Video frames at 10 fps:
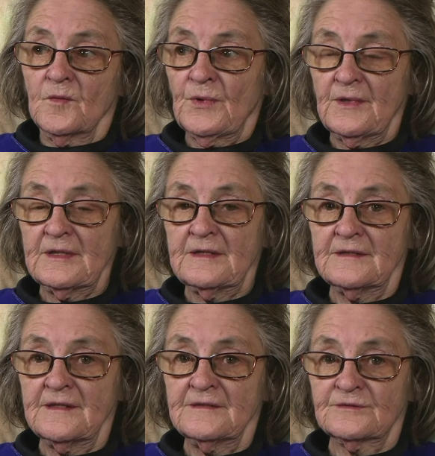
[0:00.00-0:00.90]
But
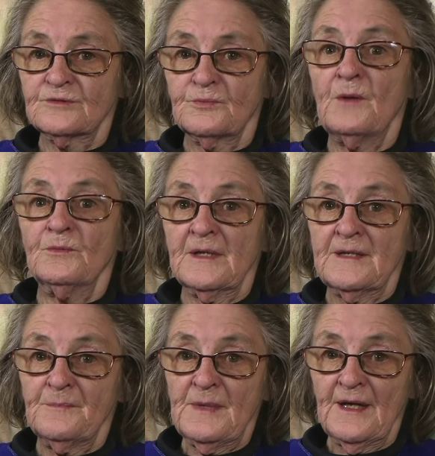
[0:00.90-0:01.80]
it just won't
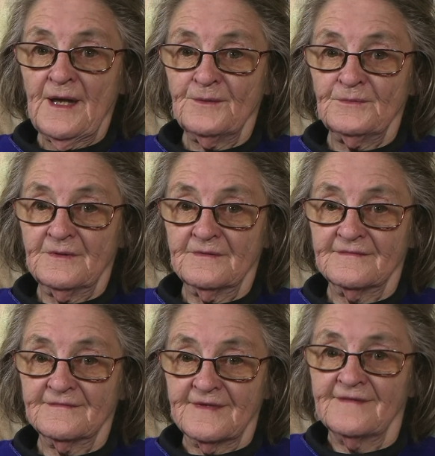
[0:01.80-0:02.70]
leave me alone.
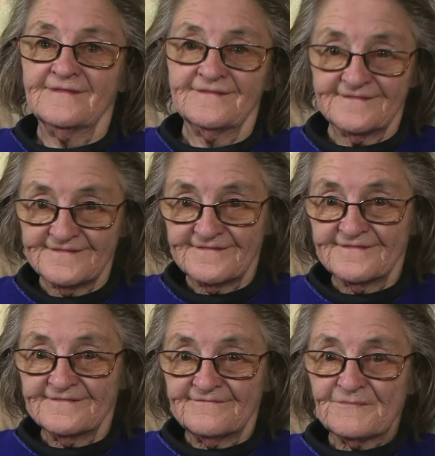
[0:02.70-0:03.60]

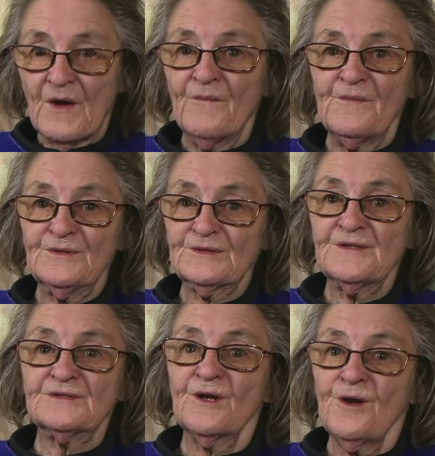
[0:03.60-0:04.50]
I feel as though
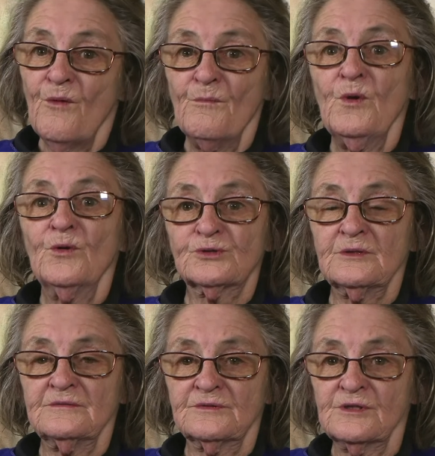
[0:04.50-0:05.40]
there's a lot more
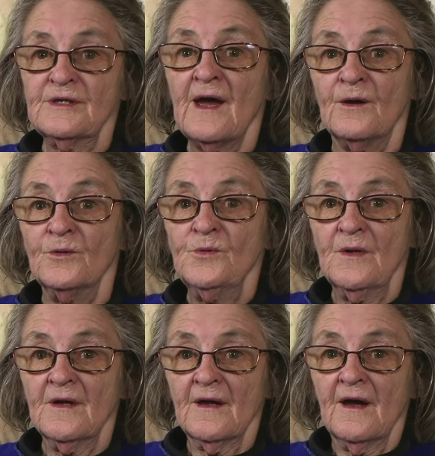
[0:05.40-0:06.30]
to know,
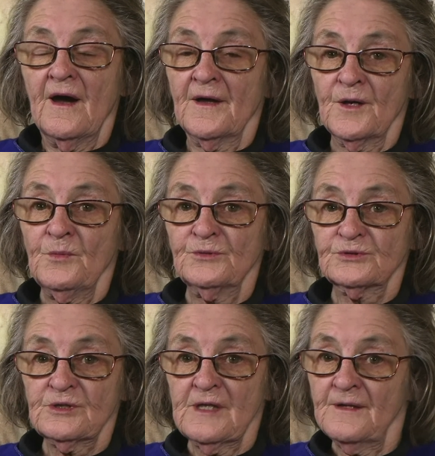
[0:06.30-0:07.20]
and I want
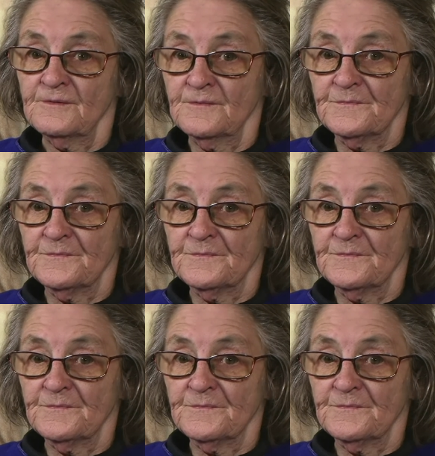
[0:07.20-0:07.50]
to know.